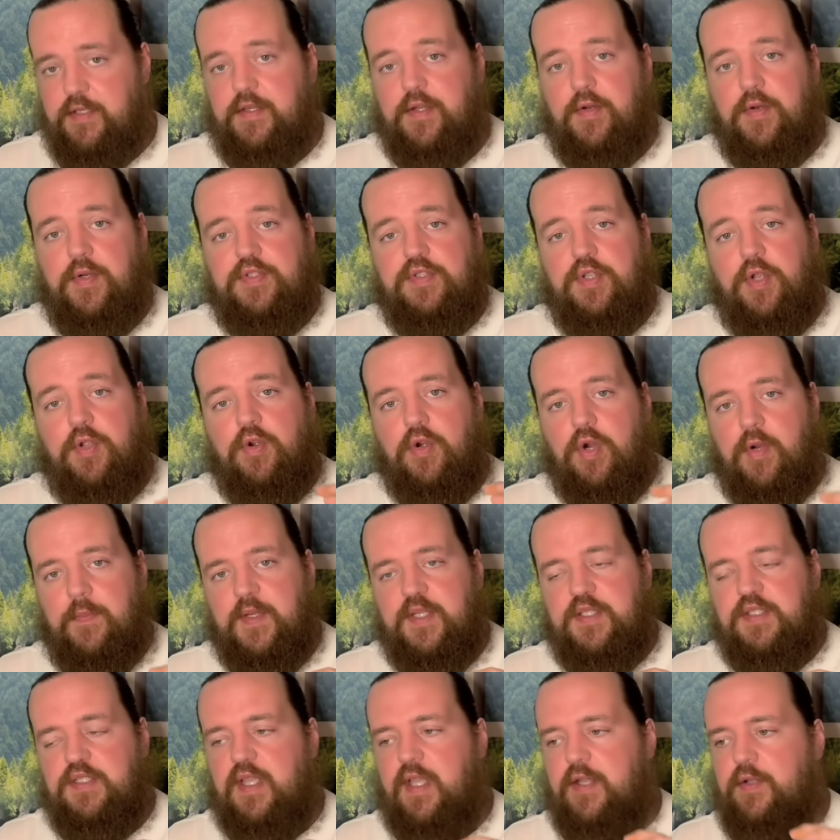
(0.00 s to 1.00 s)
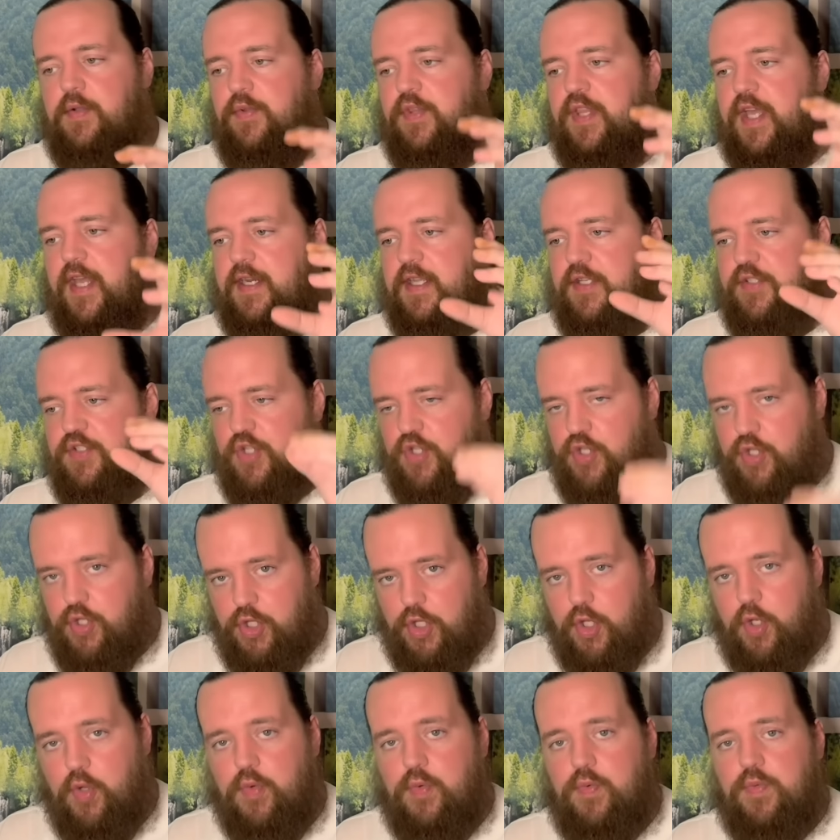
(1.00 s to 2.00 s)
There is a karmic cycle that is
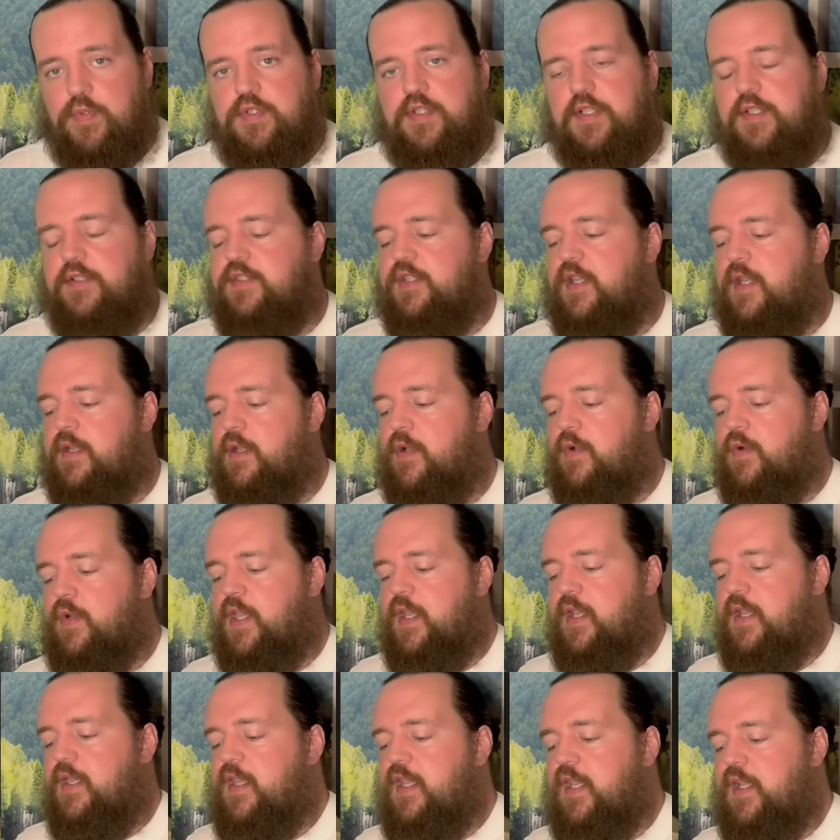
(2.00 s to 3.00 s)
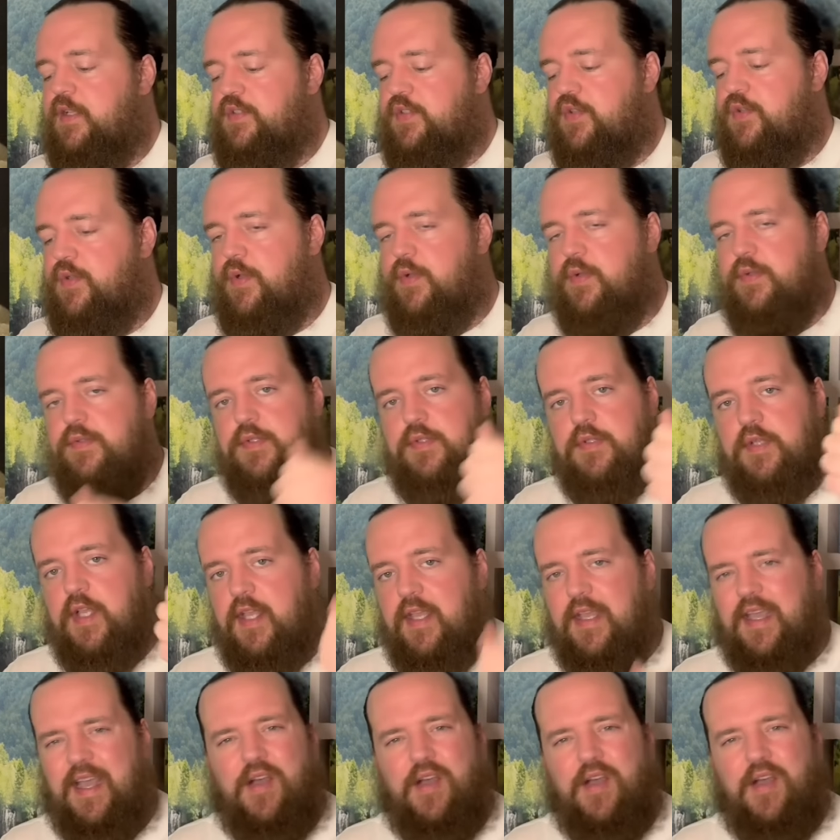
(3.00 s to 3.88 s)
closed. It's like, okay, case closed.